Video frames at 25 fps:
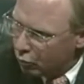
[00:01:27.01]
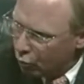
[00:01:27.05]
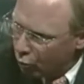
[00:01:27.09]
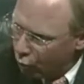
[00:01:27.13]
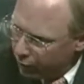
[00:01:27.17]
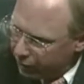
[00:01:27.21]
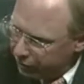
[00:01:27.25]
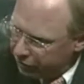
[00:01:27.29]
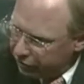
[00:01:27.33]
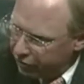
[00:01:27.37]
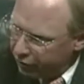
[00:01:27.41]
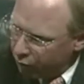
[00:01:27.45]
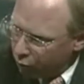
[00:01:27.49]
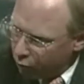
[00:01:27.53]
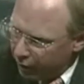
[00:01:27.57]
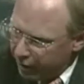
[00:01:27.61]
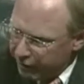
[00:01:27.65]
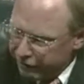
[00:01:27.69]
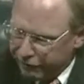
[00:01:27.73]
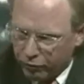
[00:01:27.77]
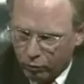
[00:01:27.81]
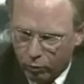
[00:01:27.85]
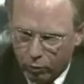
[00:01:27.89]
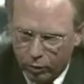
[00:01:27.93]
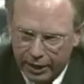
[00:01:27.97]
with the
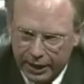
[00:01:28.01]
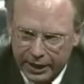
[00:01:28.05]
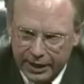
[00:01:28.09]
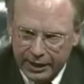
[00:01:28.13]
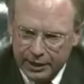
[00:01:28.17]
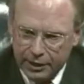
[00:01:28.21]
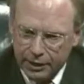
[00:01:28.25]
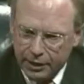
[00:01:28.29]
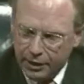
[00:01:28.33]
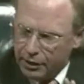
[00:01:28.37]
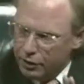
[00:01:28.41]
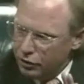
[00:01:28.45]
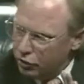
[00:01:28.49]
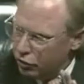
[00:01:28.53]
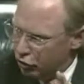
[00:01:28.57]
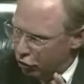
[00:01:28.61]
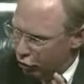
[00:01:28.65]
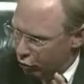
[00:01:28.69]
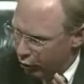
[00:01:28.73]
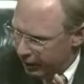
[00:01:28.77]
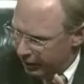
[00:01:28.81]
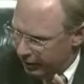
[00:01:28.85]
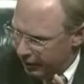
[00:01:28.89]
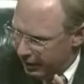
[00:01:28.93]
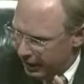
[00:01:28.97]
referee
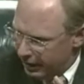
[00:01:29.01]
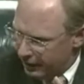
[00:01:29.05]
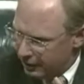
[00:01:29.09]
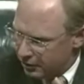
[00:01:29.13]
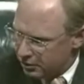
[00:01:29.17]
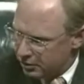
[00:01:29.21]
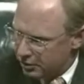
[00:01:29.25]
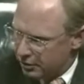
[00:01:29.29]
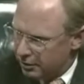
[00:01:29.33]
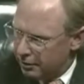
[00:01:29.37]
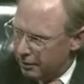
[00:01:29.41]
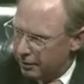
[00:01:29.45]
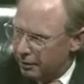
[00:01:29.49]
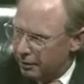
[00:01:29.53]
doing this.